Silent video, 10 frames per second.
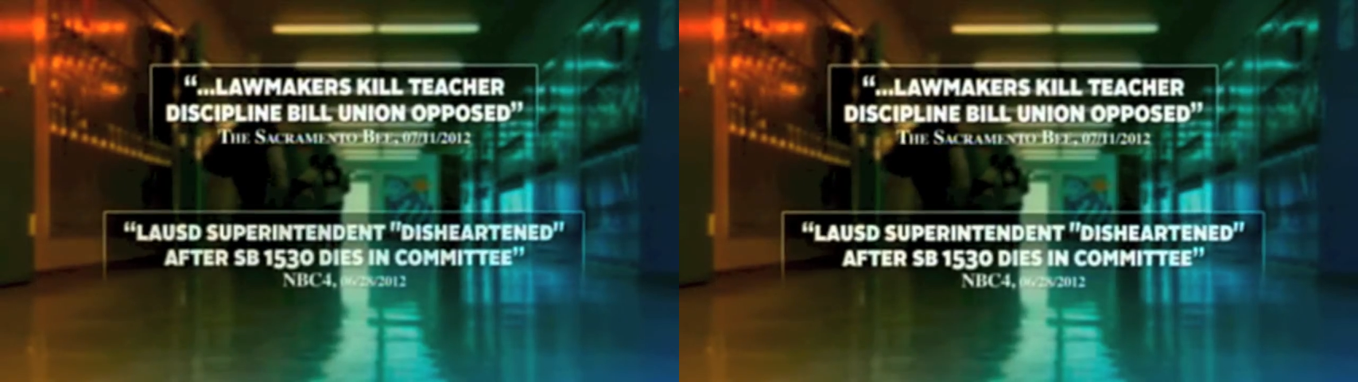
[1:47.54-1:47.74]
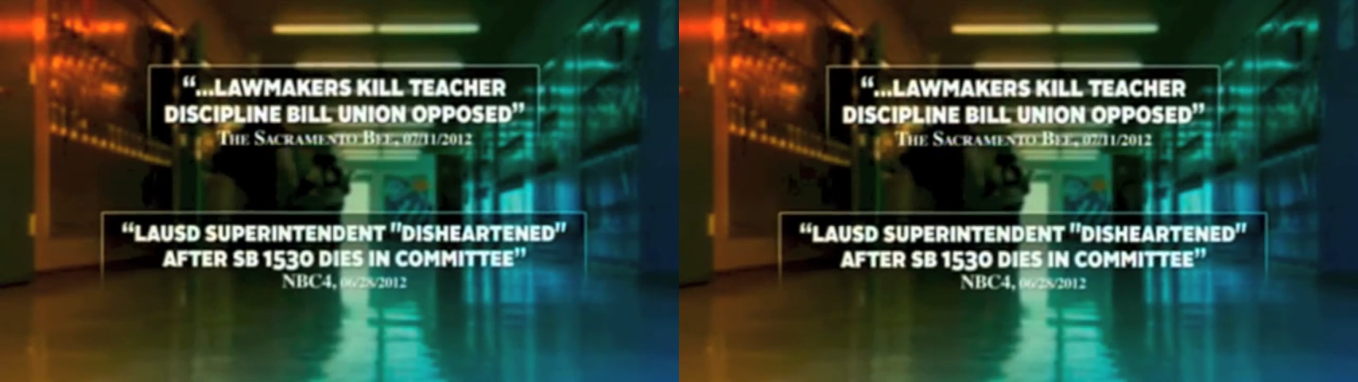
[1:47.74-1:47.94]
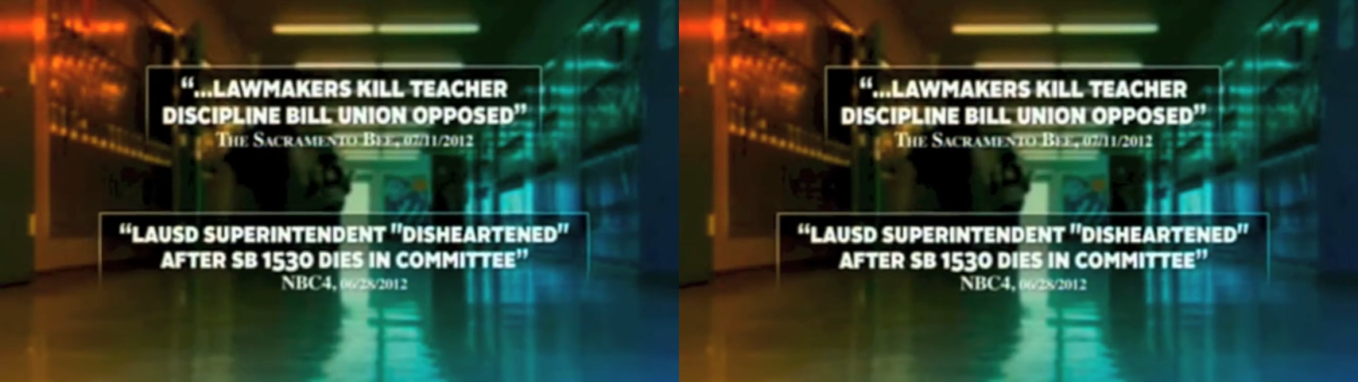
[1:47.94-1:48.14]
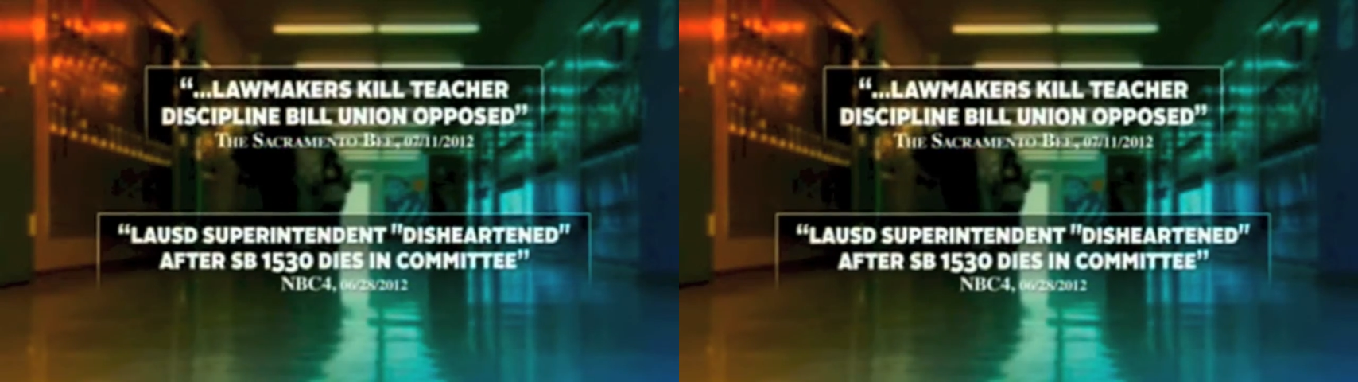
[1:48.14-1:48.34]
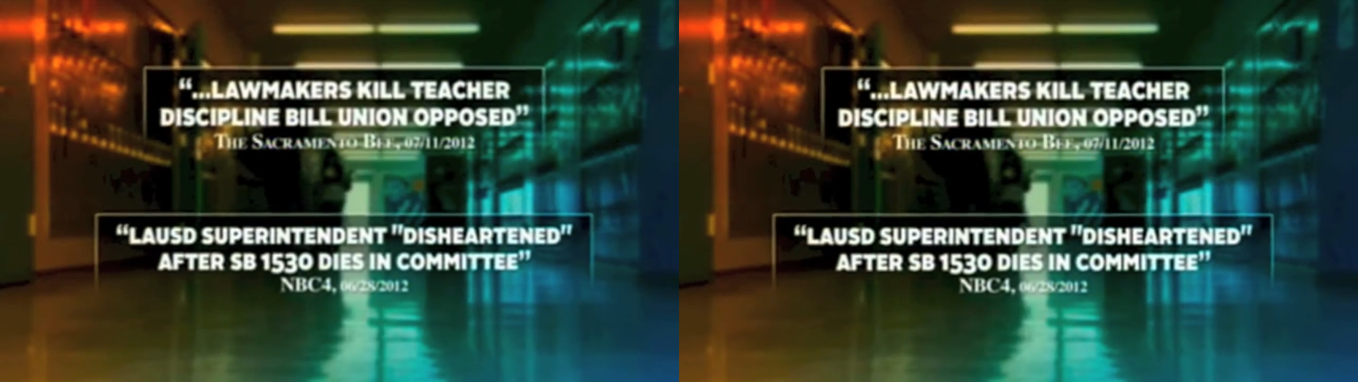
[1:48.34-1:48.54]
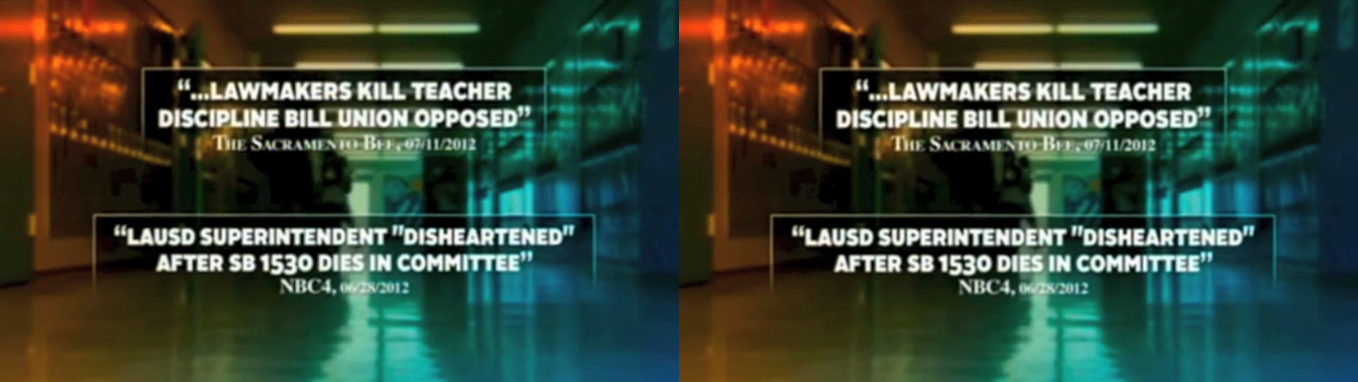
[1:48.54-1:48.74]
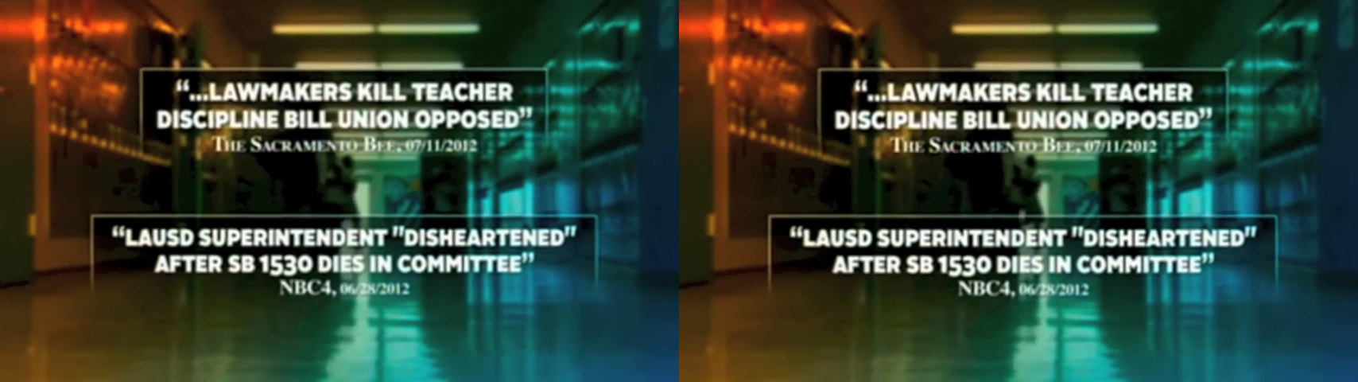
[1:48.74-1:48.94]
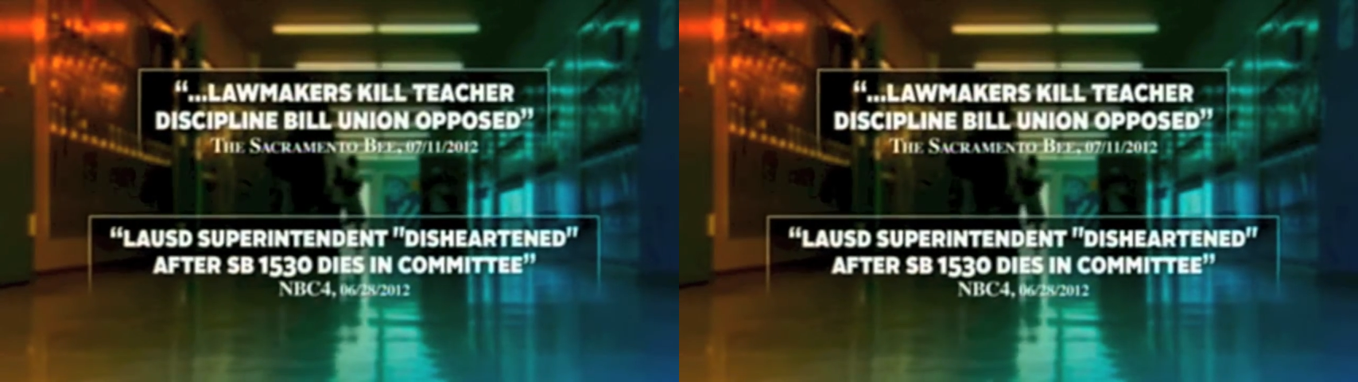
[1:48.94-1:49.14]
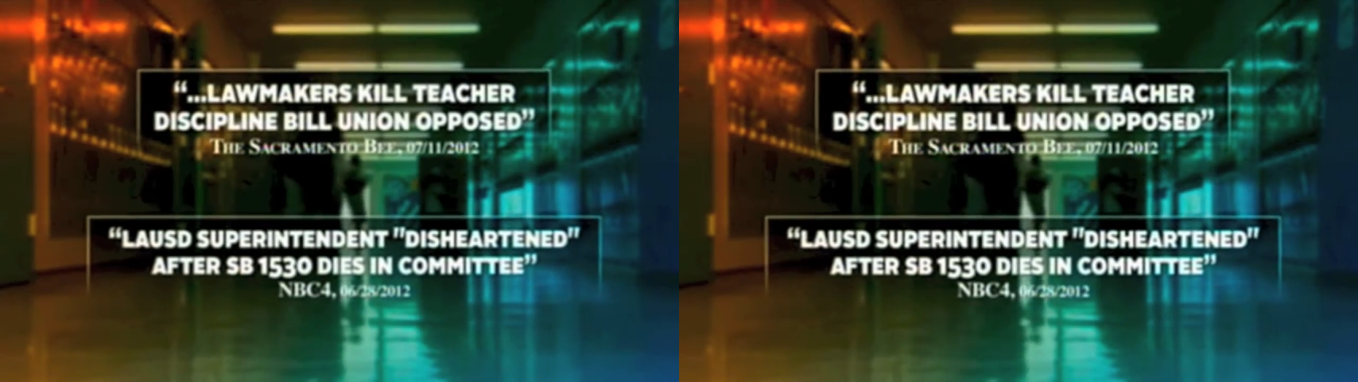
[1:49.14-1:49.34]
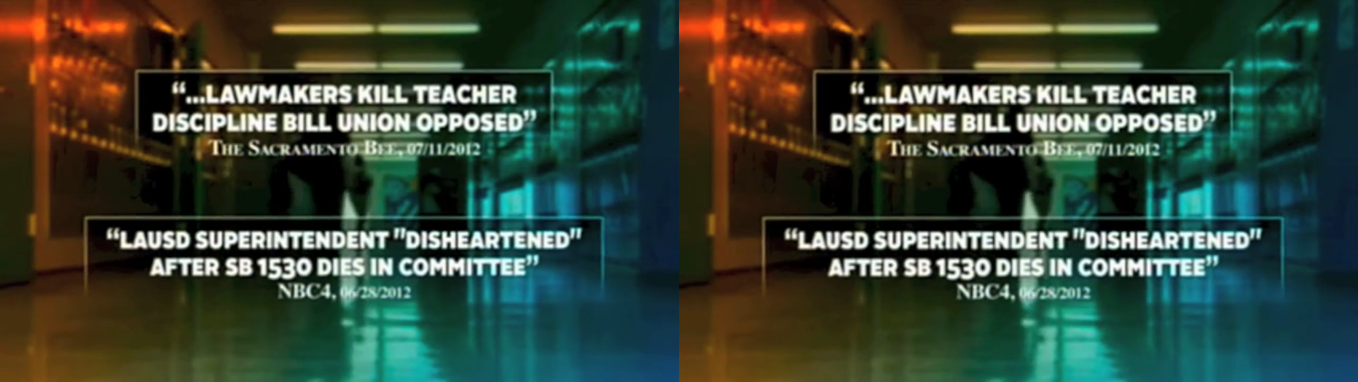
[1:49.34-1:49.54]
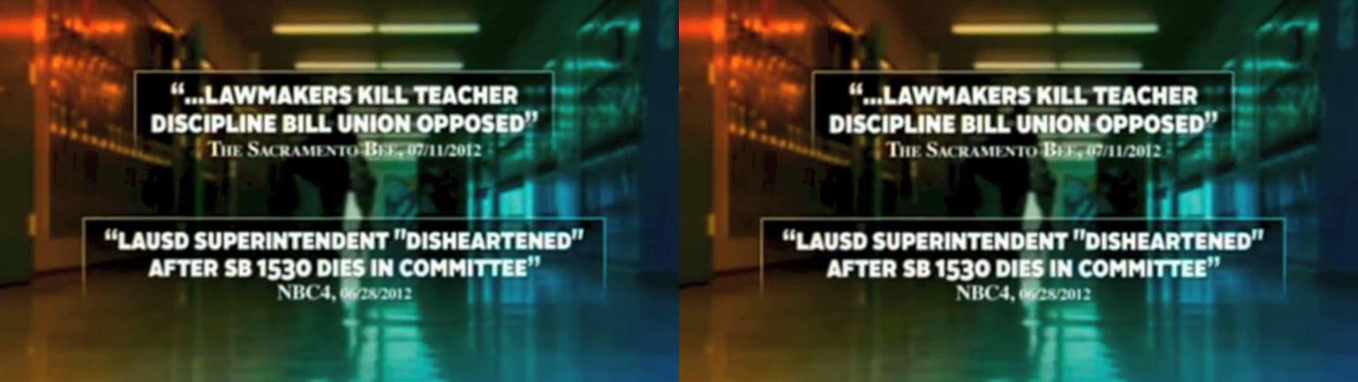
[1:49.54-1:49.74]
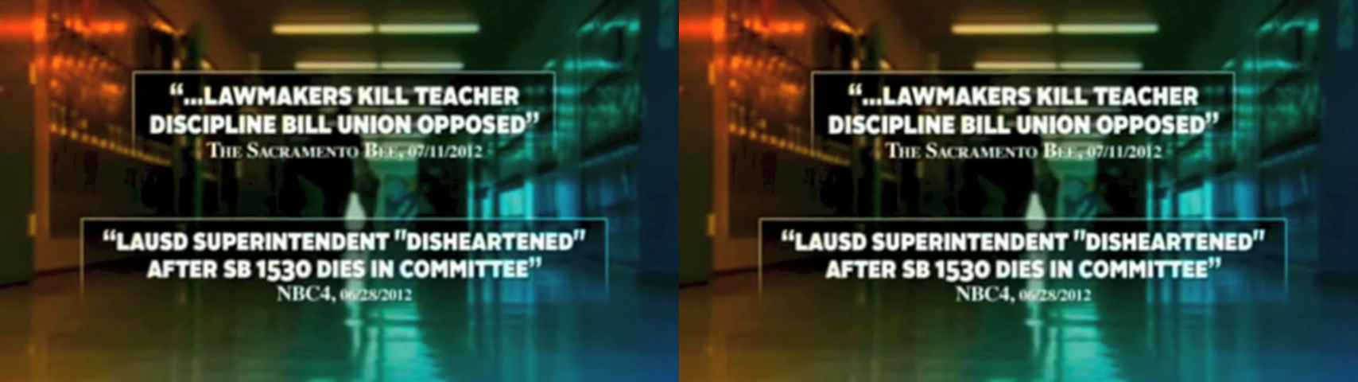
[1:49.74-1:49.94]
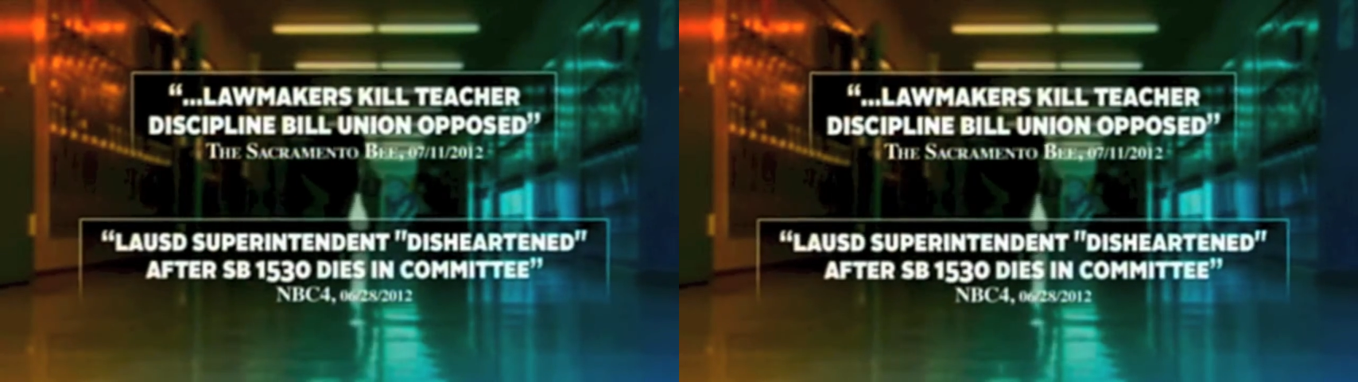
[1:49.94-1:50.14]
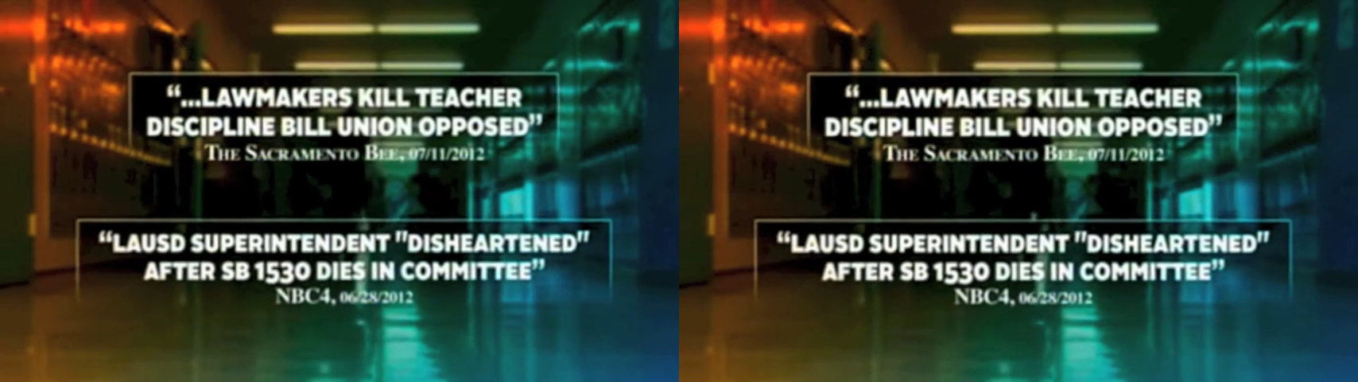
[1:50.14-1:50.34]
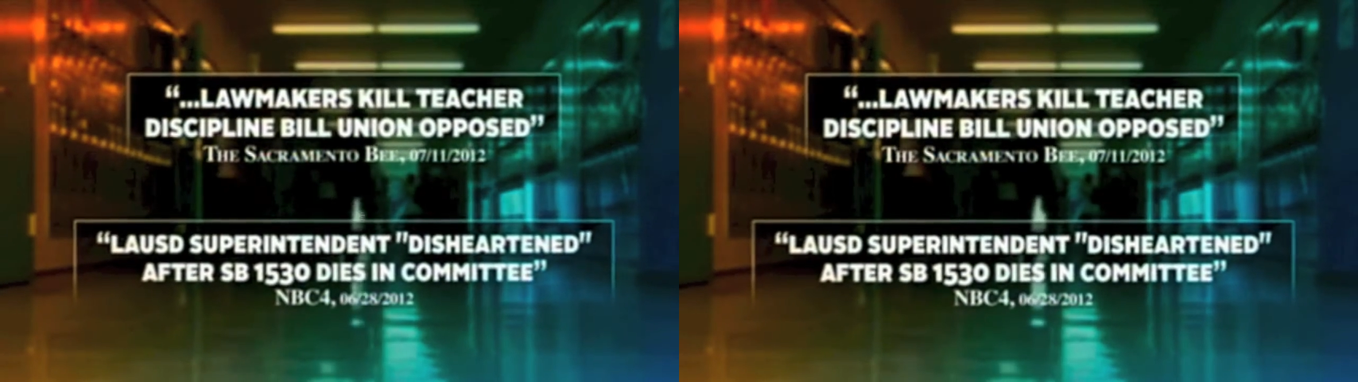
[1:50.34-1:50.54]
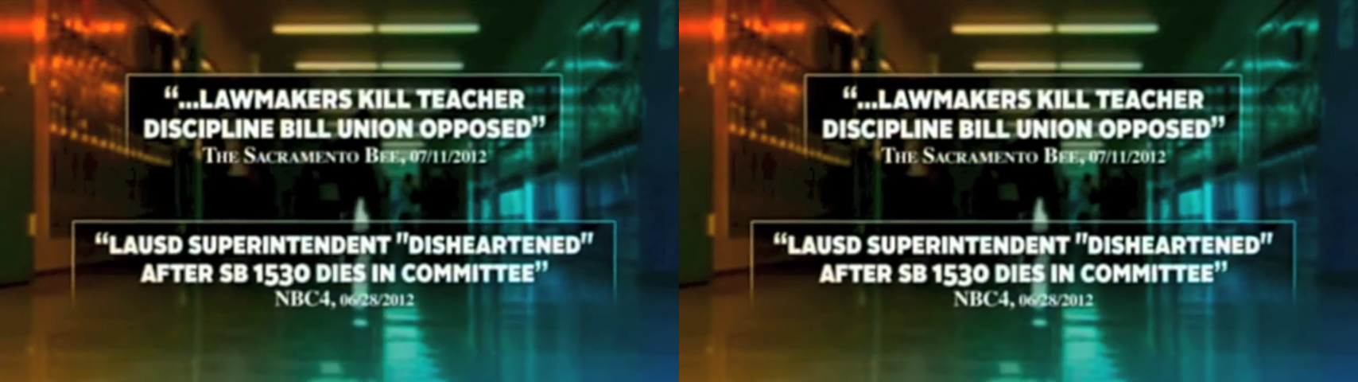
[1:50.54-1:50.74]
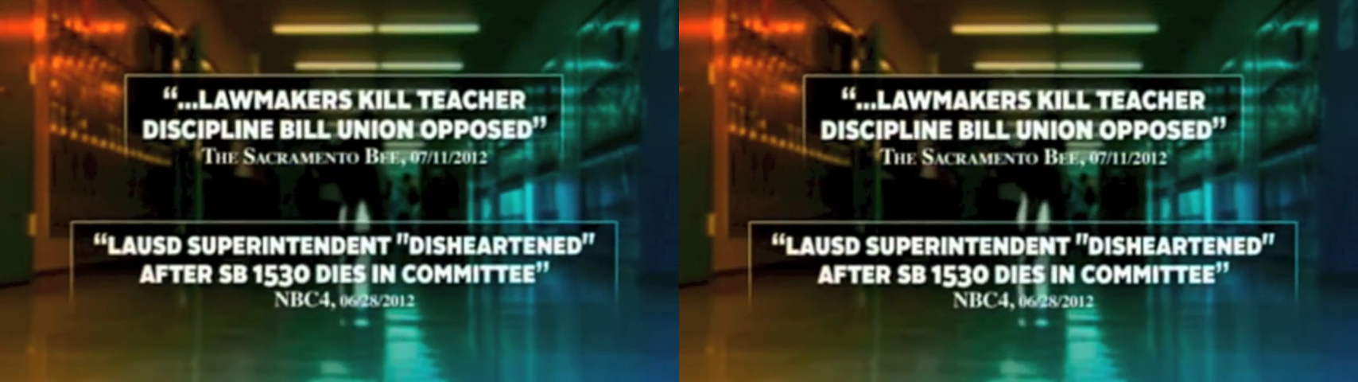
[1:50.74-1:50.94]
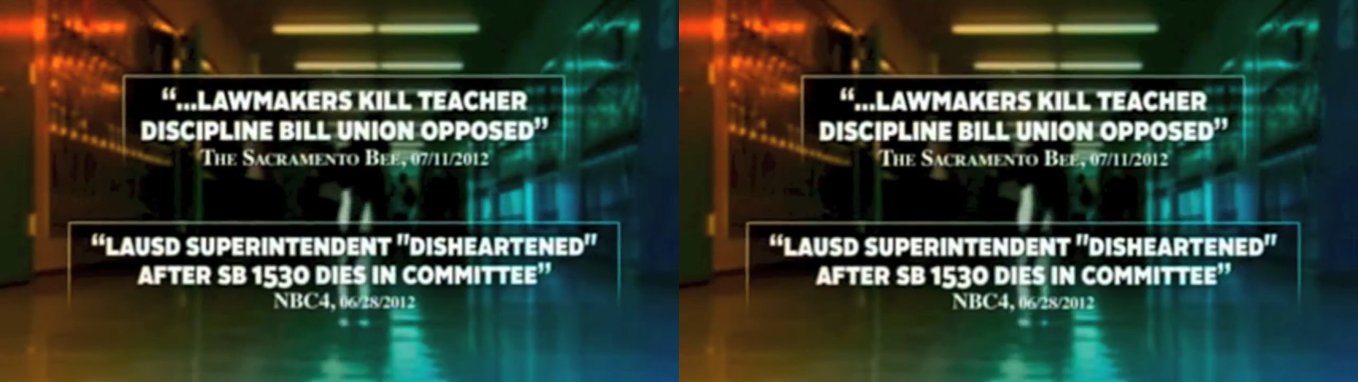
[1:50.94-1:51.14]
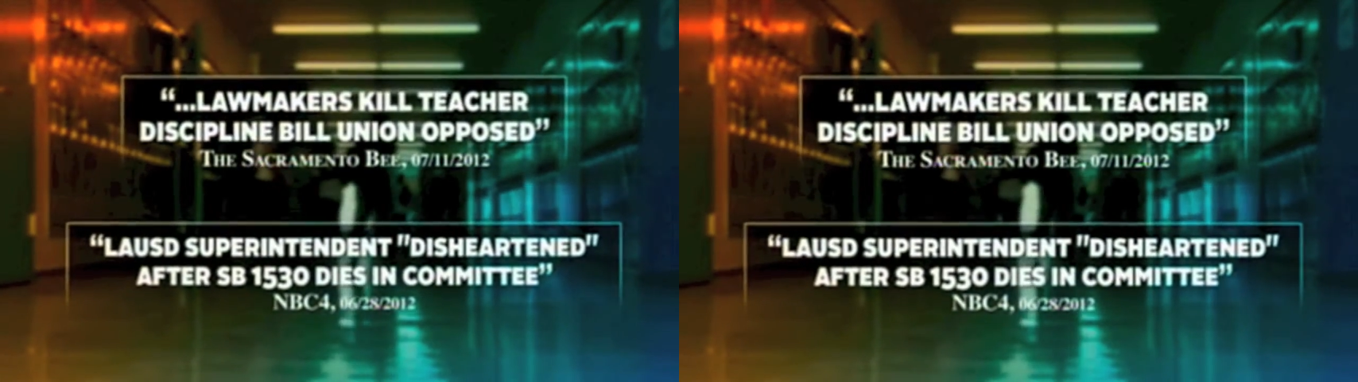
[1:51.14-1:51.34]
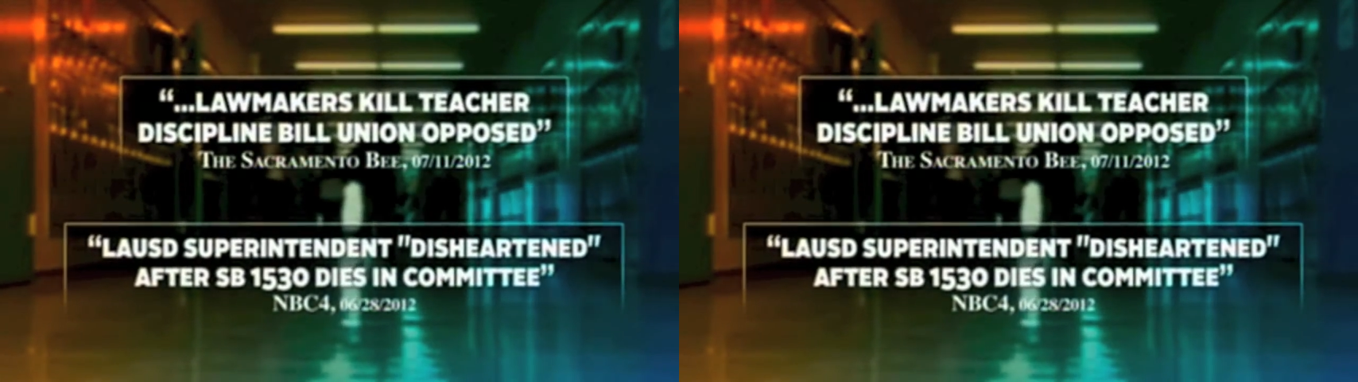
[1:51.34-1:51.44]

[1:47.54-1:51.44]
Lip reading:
(no speaker visible)